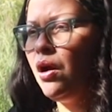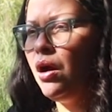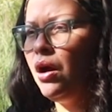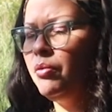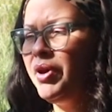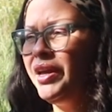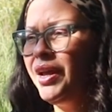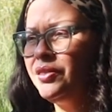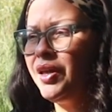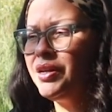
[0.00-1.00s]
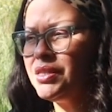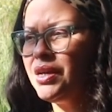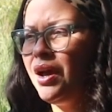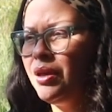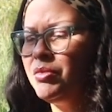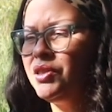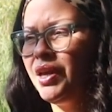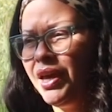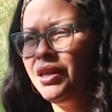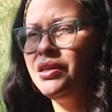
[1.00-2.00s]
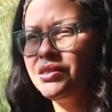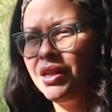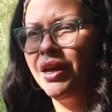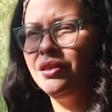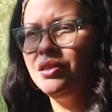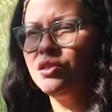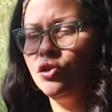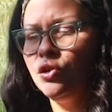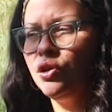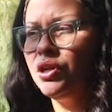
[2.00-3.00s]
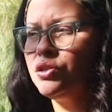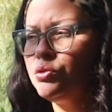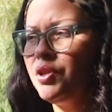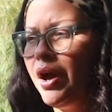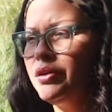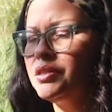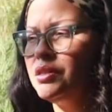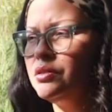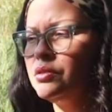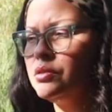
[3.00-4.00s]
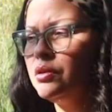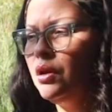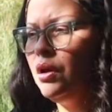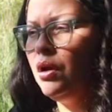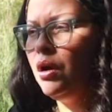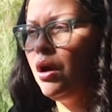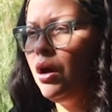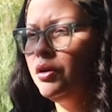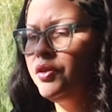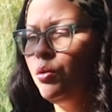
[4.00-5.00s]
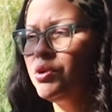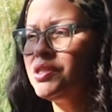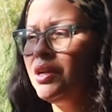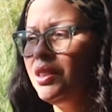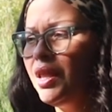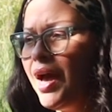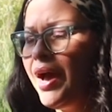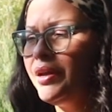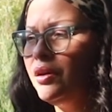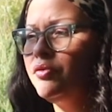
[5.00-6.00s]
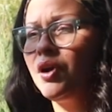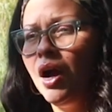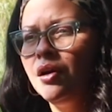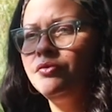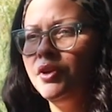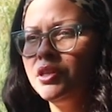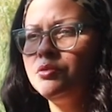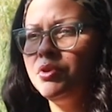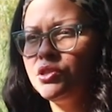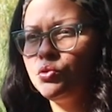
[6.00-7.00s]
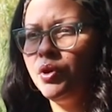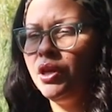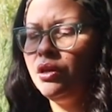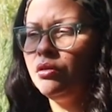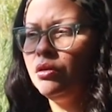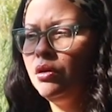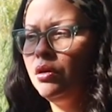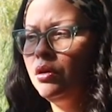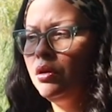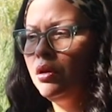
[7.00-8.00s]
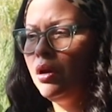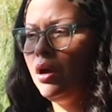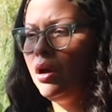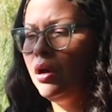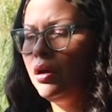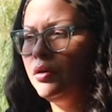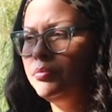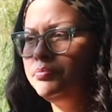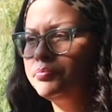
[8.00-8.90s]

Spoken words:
and at that time, in the 80s, 90s, and early 2000s, there was a lot of conflict between the